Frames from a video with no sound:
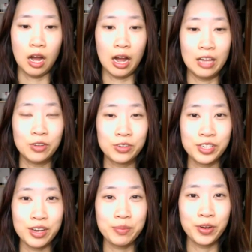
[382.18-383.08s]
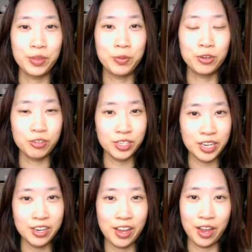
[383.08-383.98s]
I looked up both
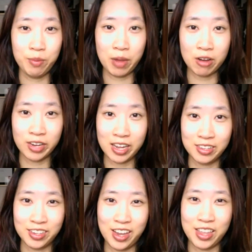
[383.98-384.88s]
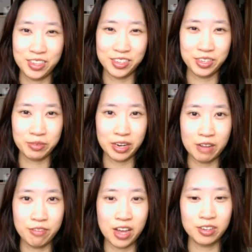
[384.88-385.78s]
putrescine and bowel cancer, and this is what
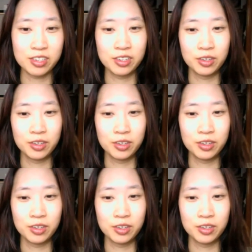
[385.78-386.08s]
I found.